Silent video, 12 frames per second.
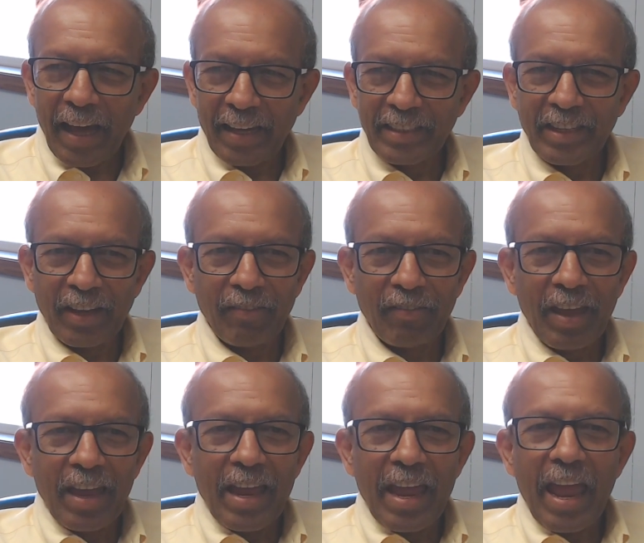if
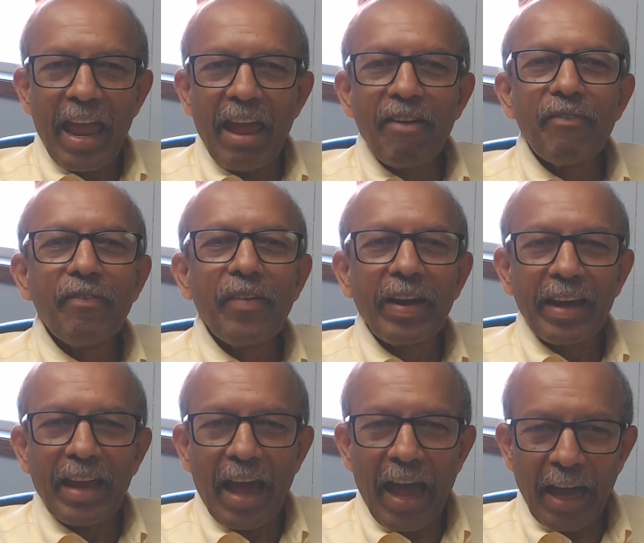every
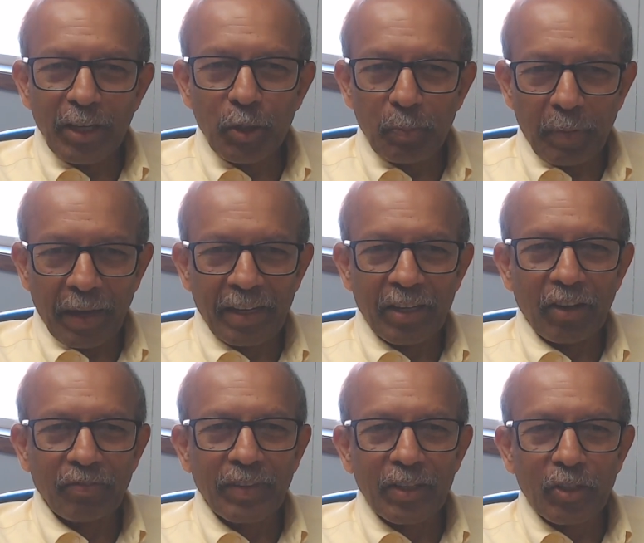aspect of the
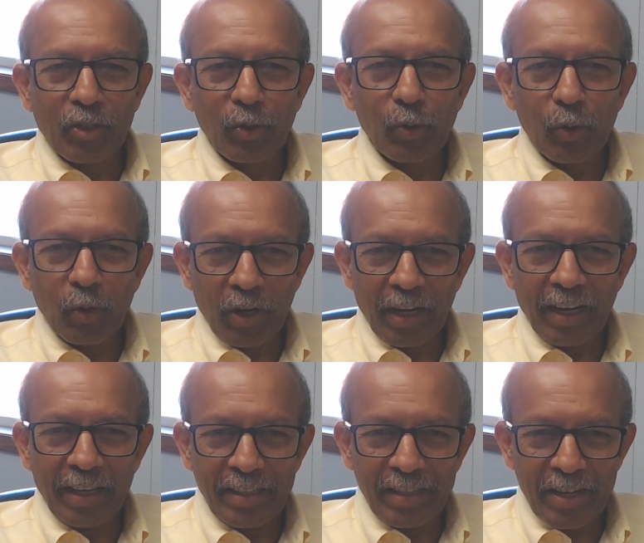two
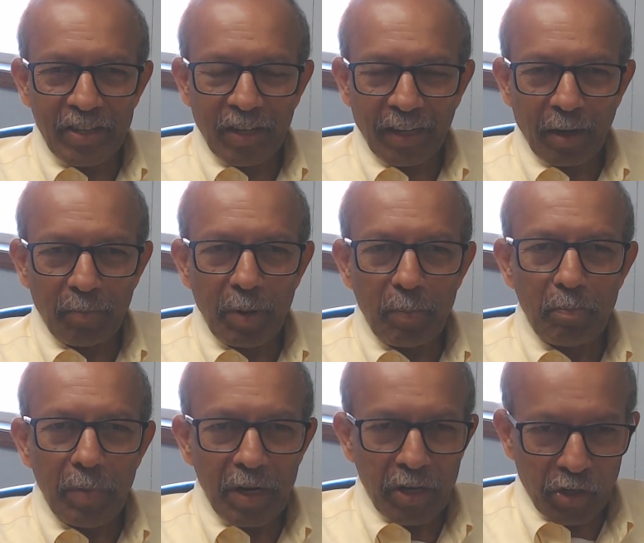organization can be
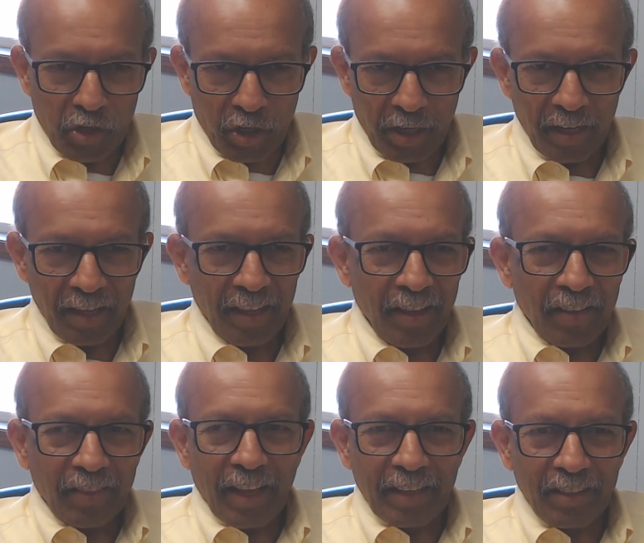merged. That's
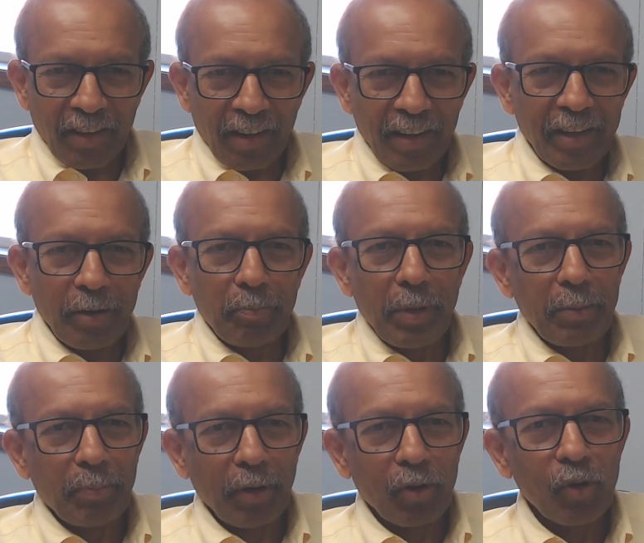clear. People who
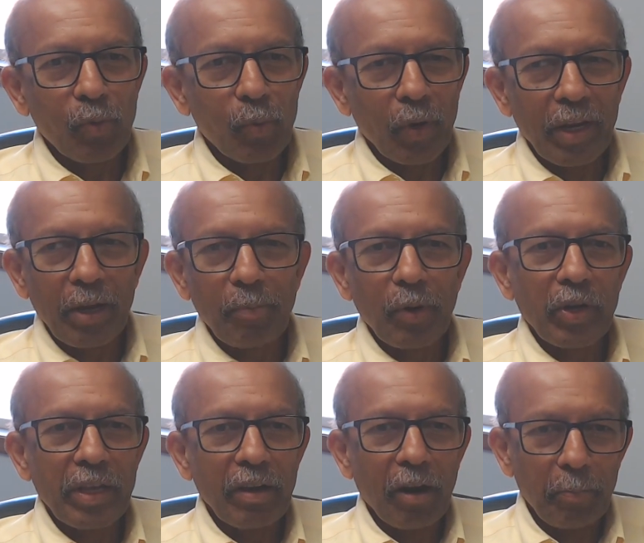worry about
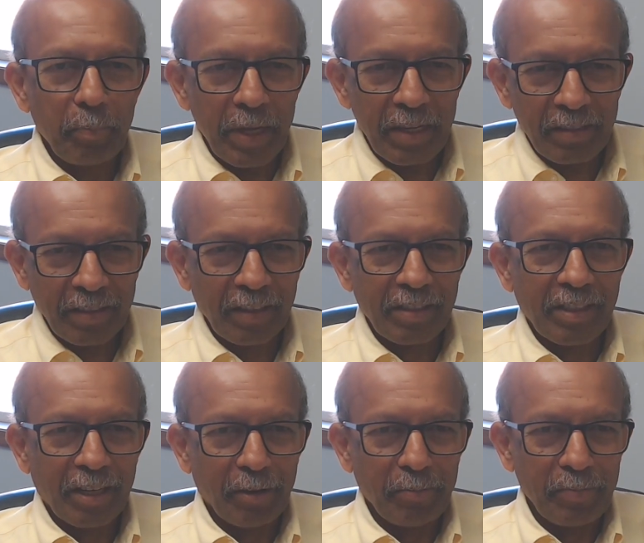ERP
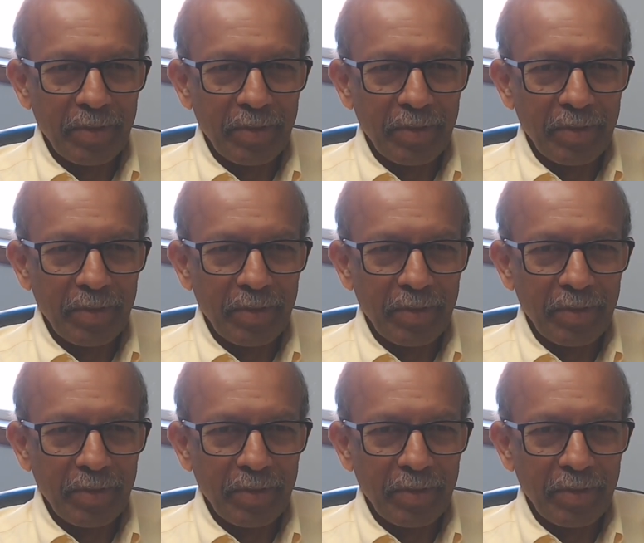systems,